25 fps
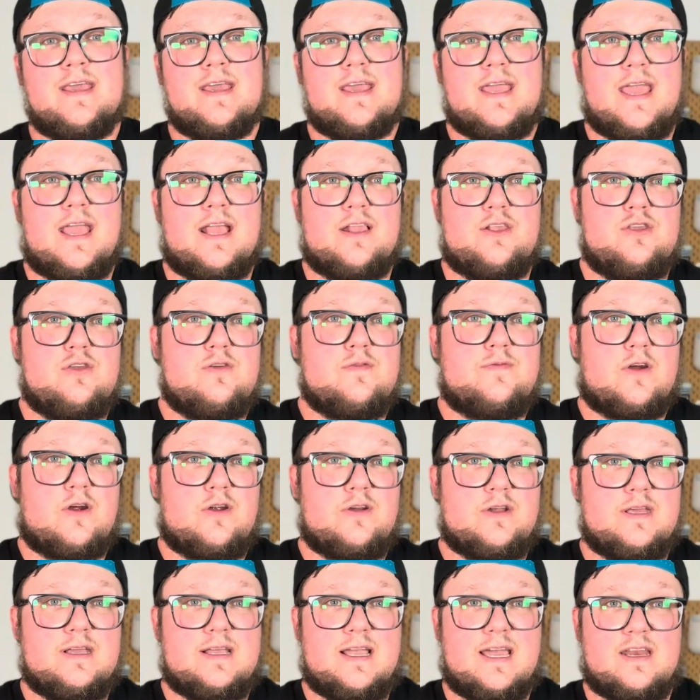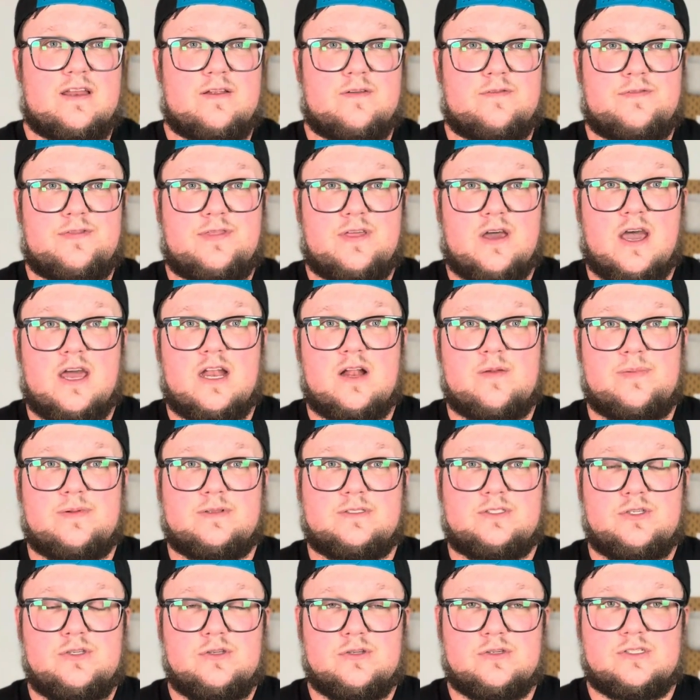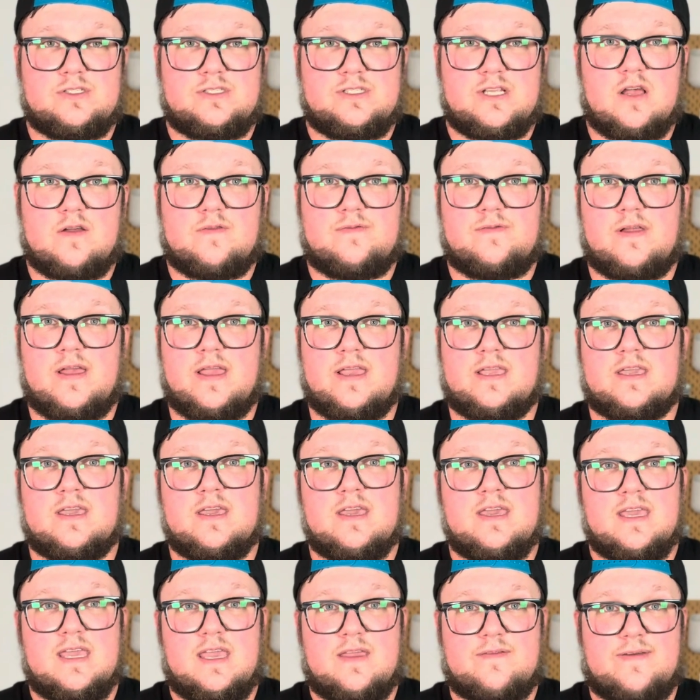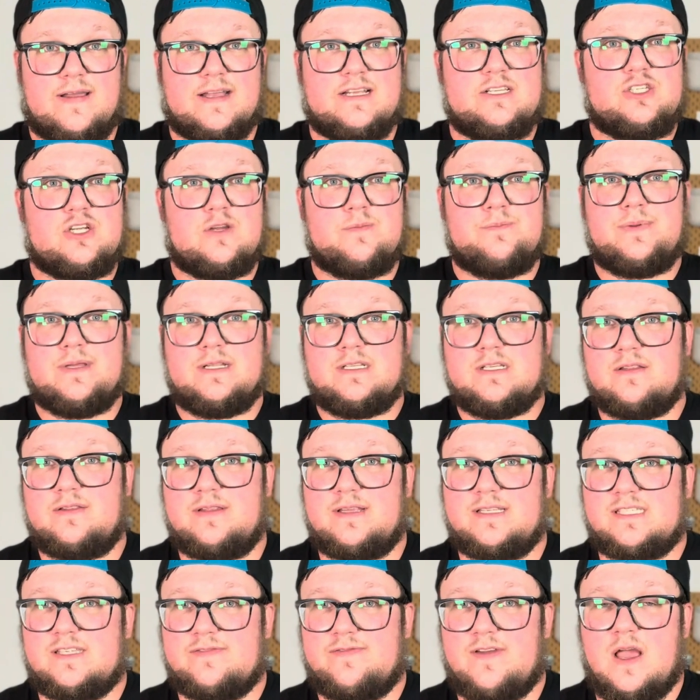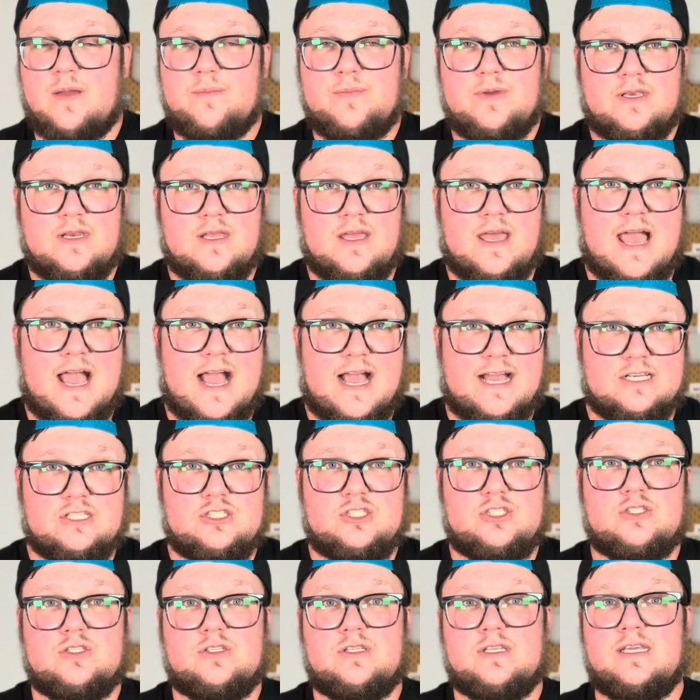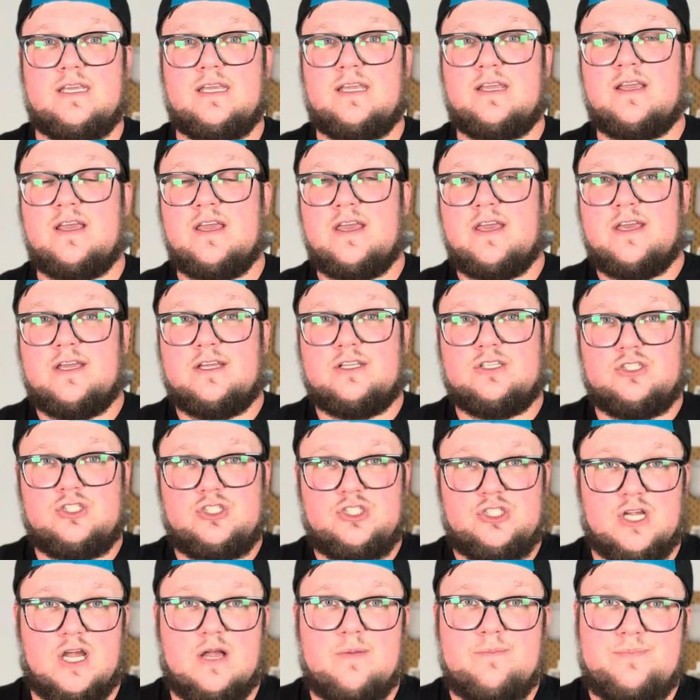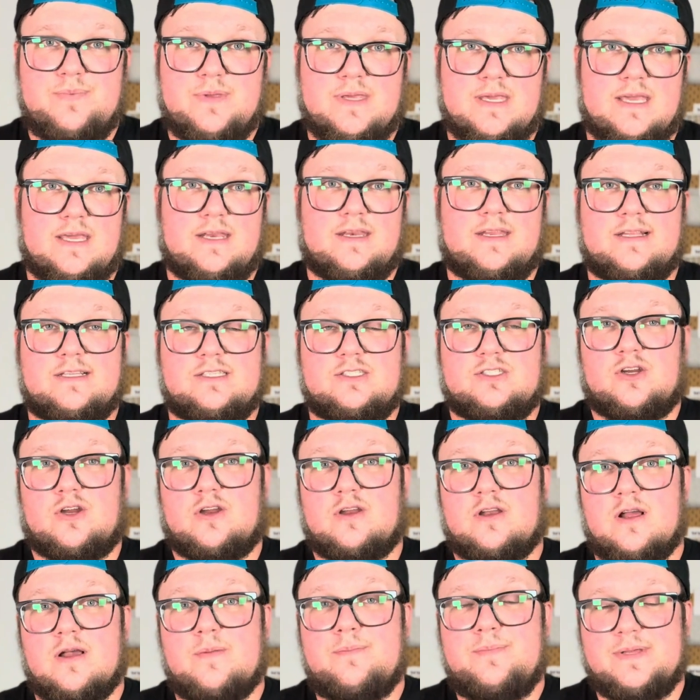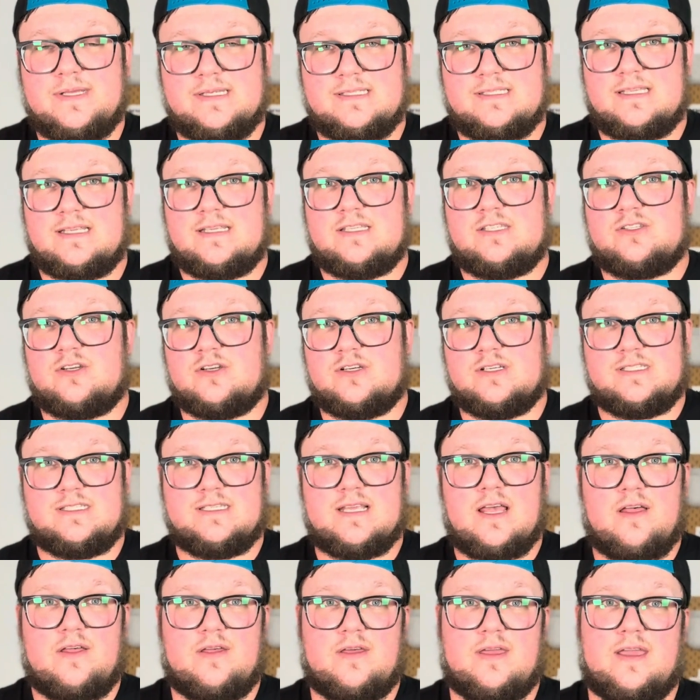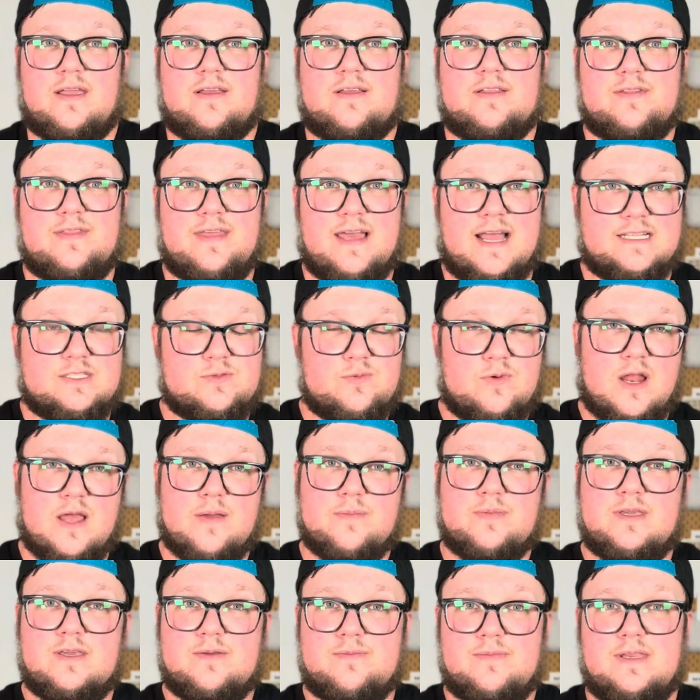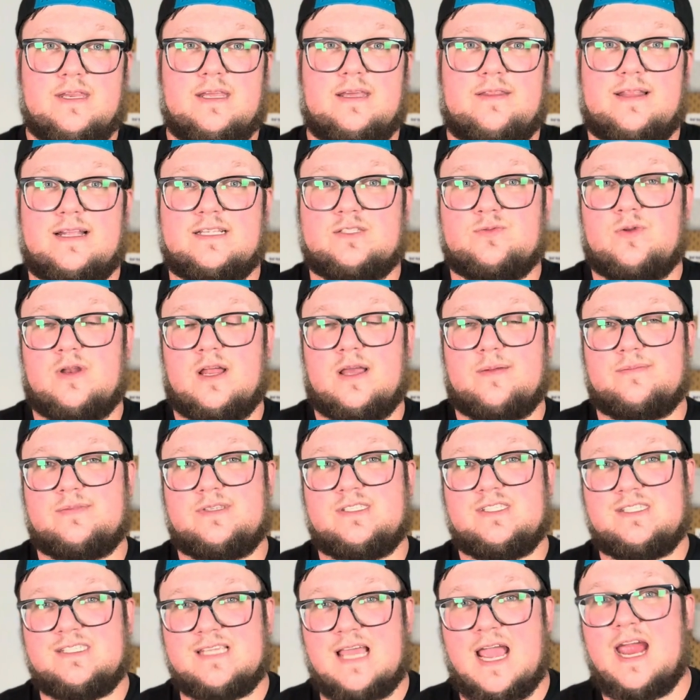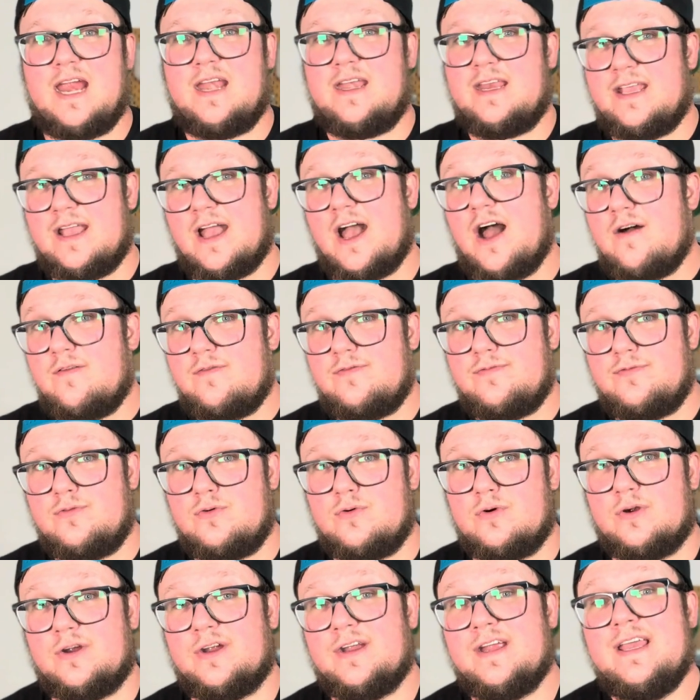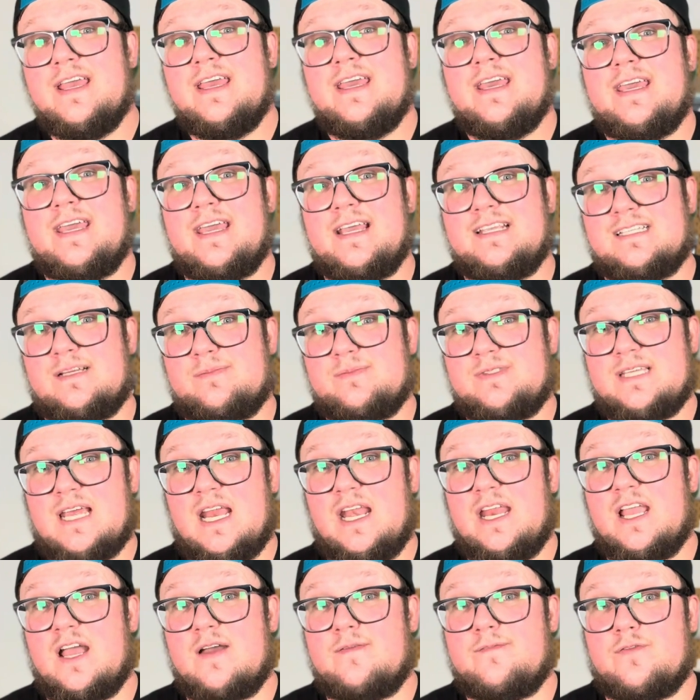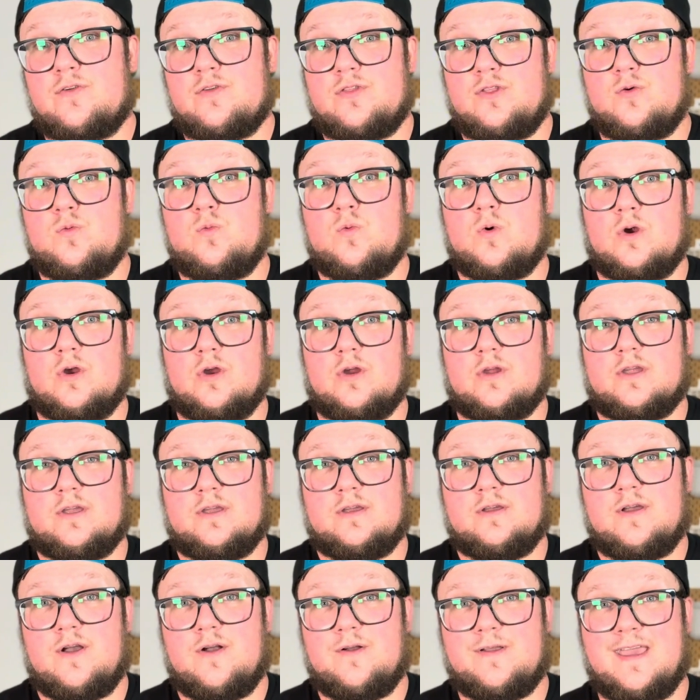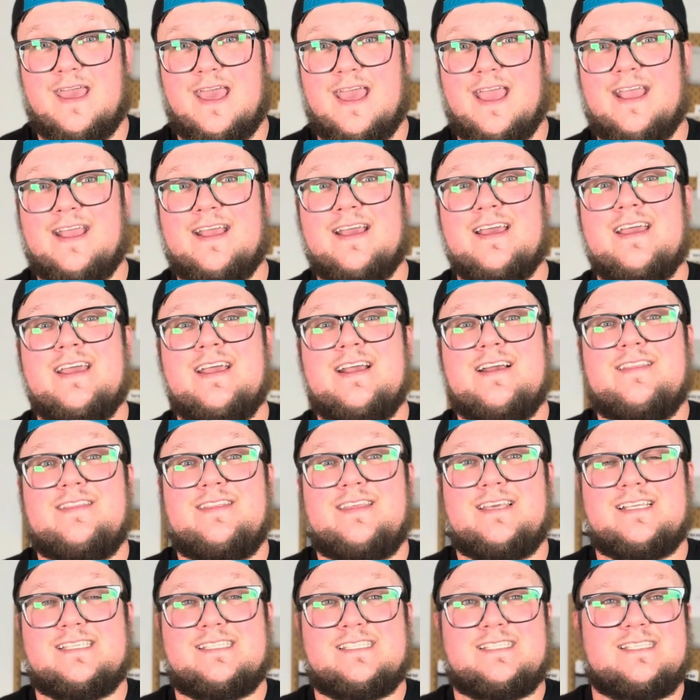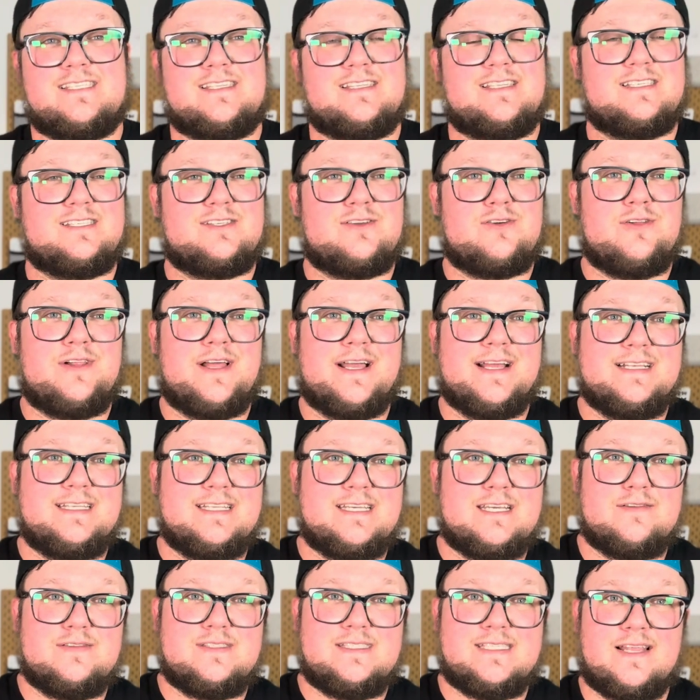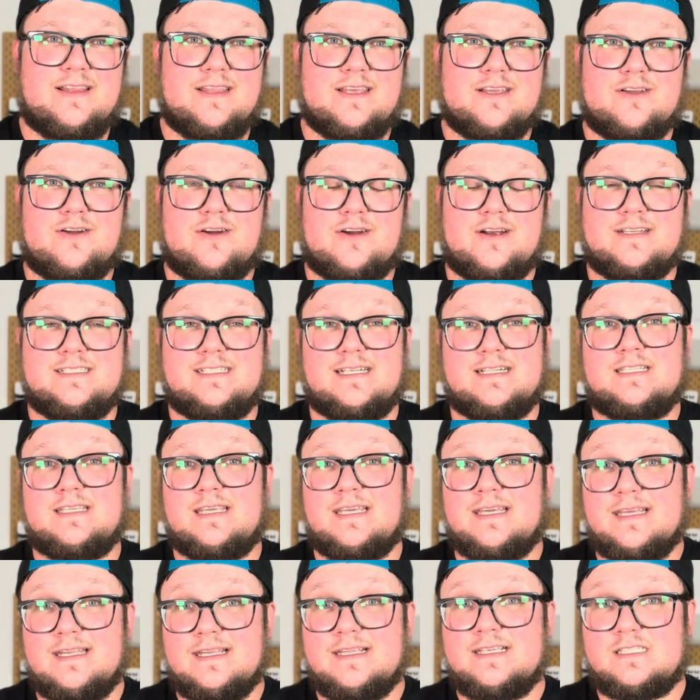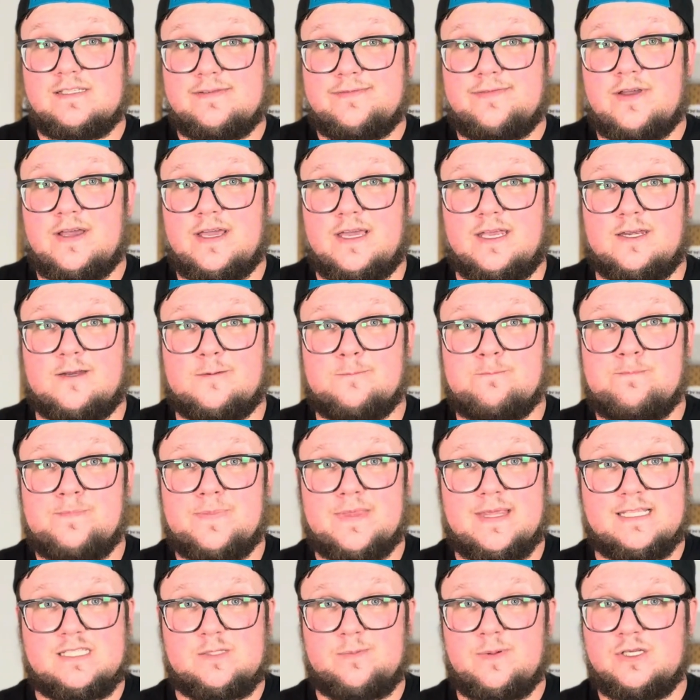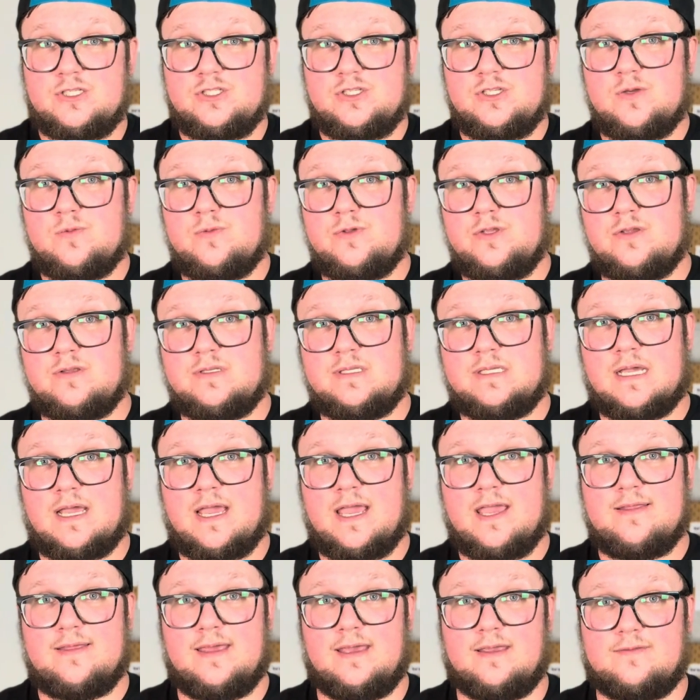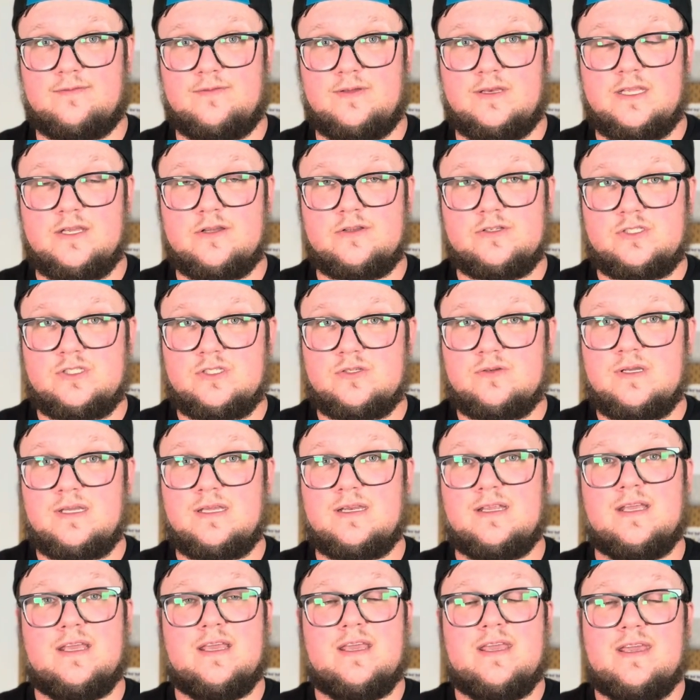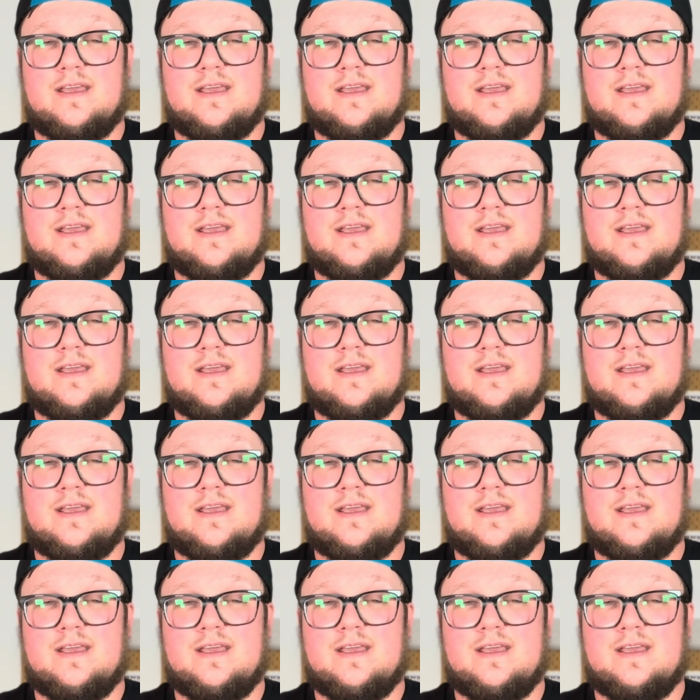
and you've already kind of thought to yourself, like, if I jump into this, if I'm gonna actually jump in and start a business, start selling, that's what I'm committing. That's what I'm signing up for, is I'm signing up for the work, okay? This whole idea of selling cards, it is fun, especially when you tie like videos to it.